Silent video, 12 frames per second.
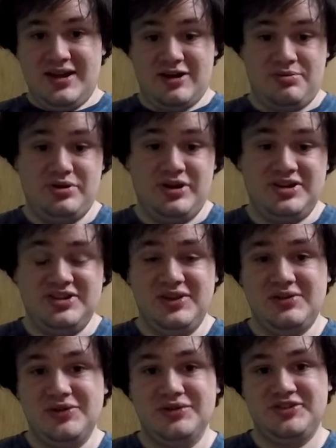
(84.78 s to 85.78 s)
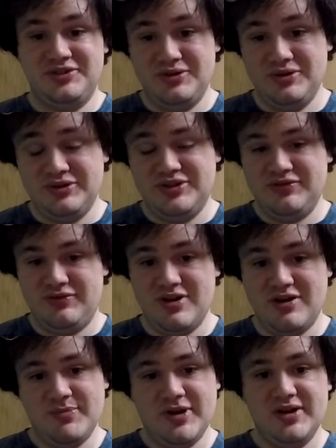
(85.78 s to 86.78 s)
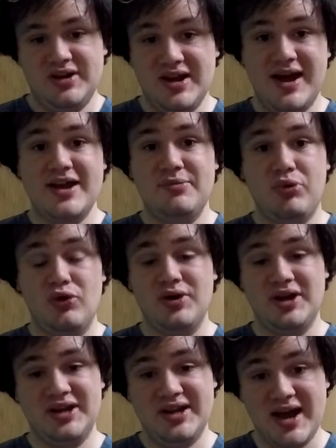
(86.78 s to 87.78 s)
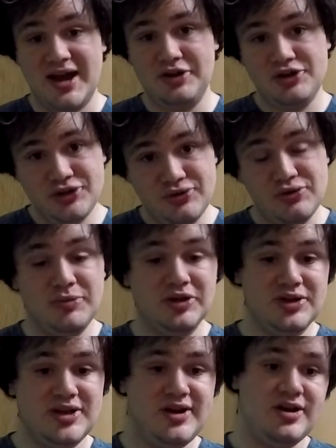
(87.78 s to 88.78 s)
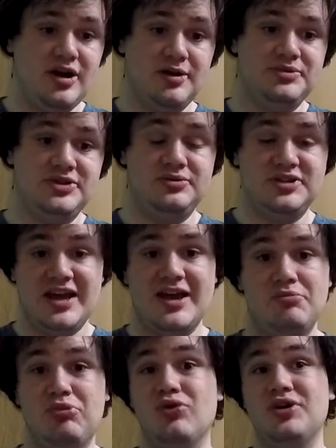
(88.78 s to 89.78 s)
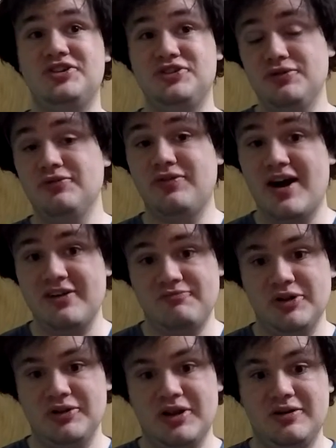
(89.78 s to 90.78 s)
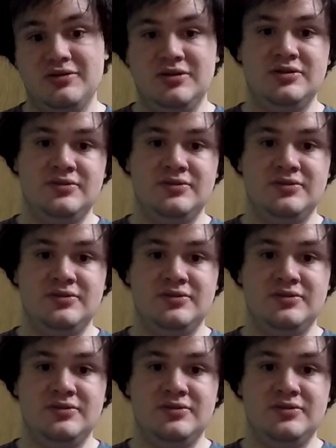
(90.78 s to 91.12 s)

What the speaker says: our production level surged from 9.92 million up to 10.25 million.